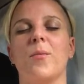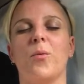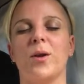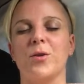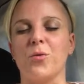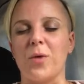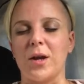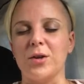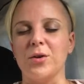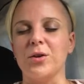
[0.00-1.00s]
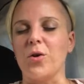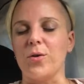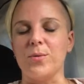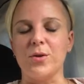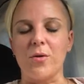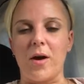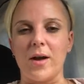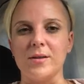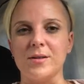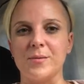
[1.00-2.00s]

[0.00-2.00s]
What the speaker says: When you're ready, you can open your eyes.